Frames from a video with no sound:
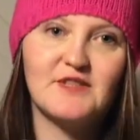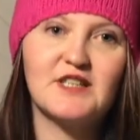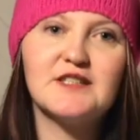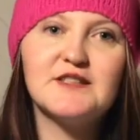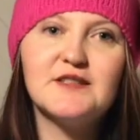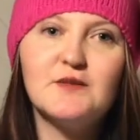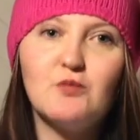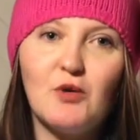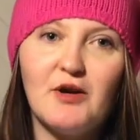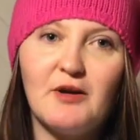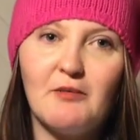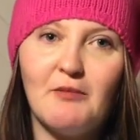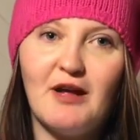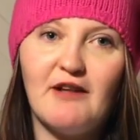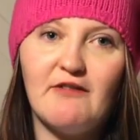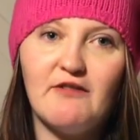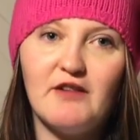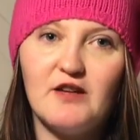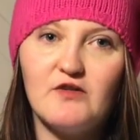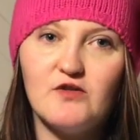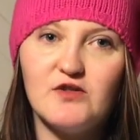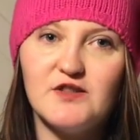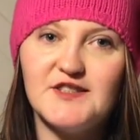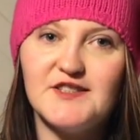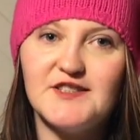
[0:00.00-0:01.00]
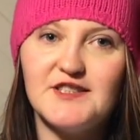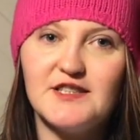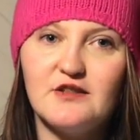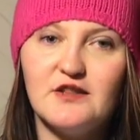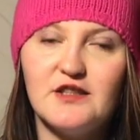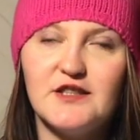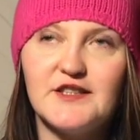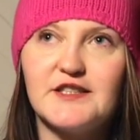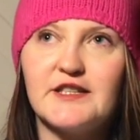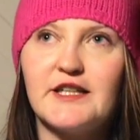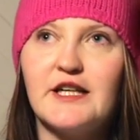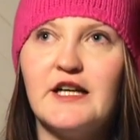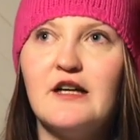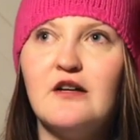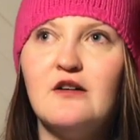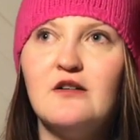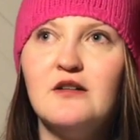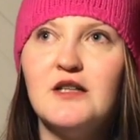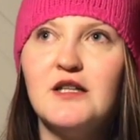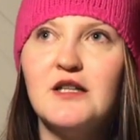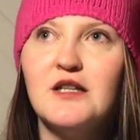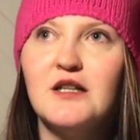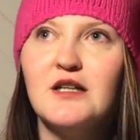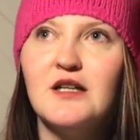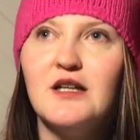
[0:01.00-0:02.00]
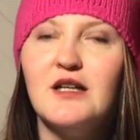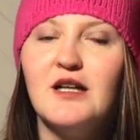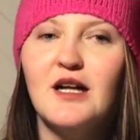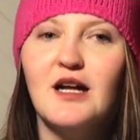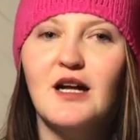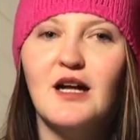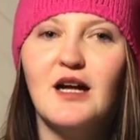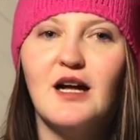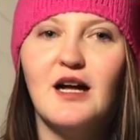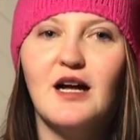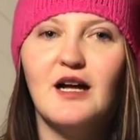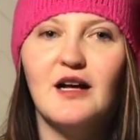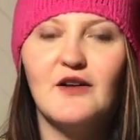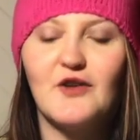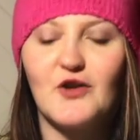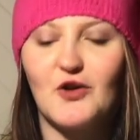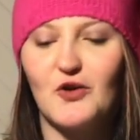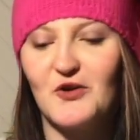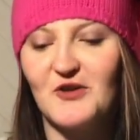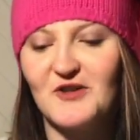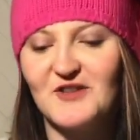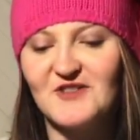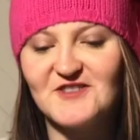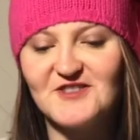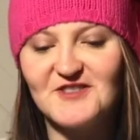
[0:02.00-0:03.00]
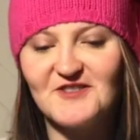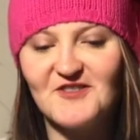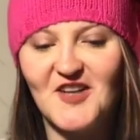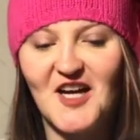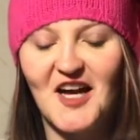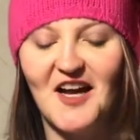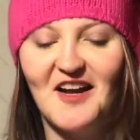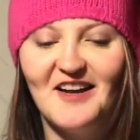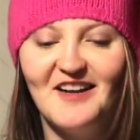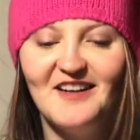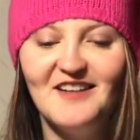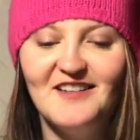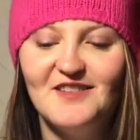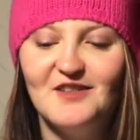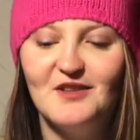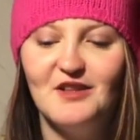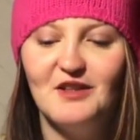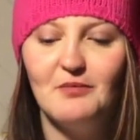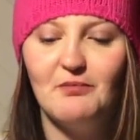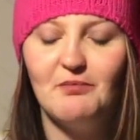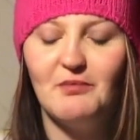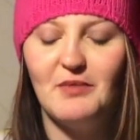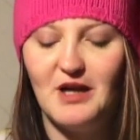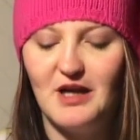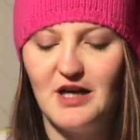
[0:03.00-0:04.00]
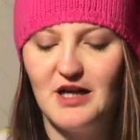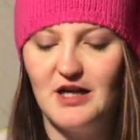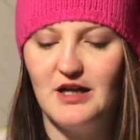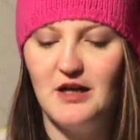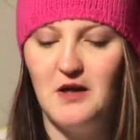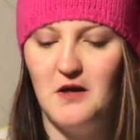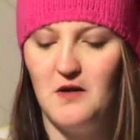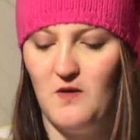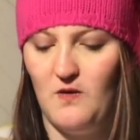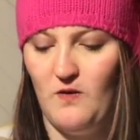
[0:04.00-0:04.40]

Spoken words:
It's one of my favourite series now. The Chronicles of Kaya by